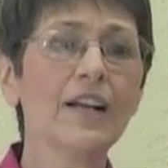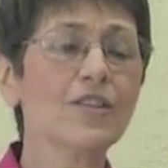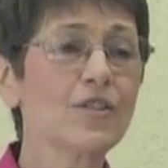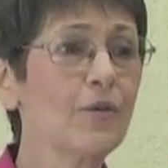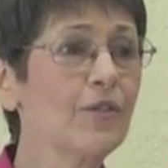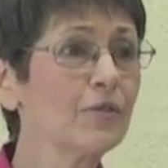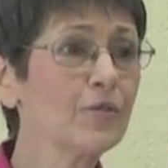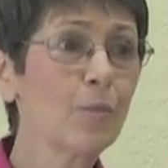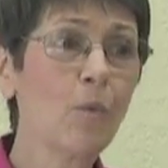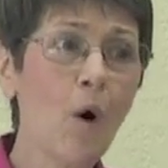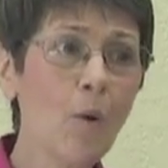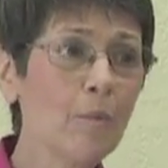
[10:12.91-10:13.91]
so there
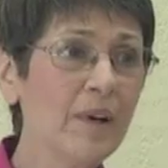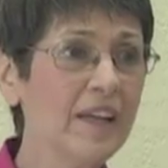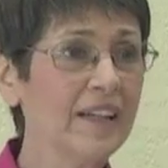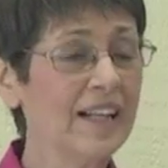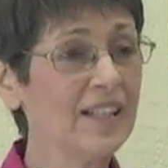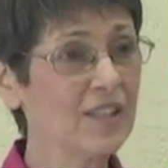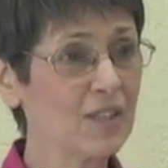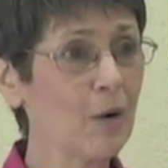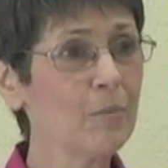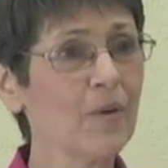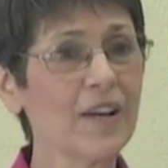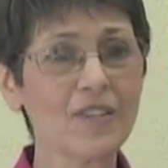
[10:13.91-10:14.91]
won't be any
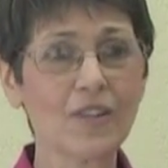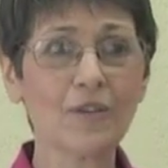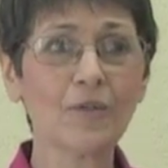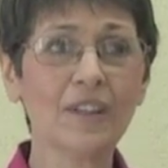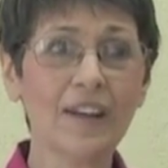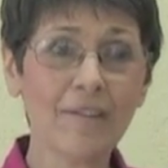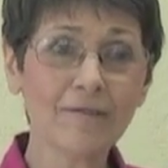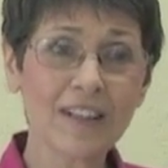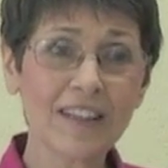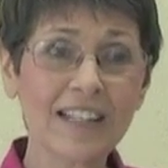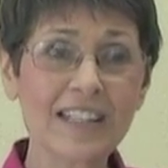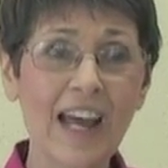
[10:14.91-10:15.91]
soap residue left
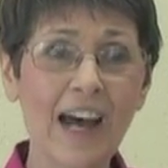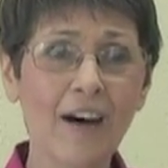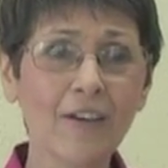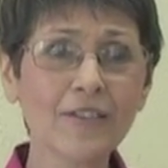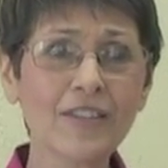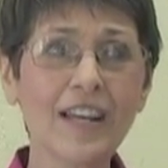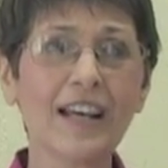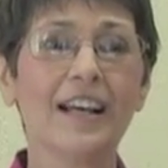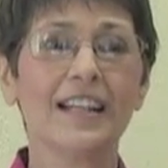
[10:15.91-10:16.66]
in the towels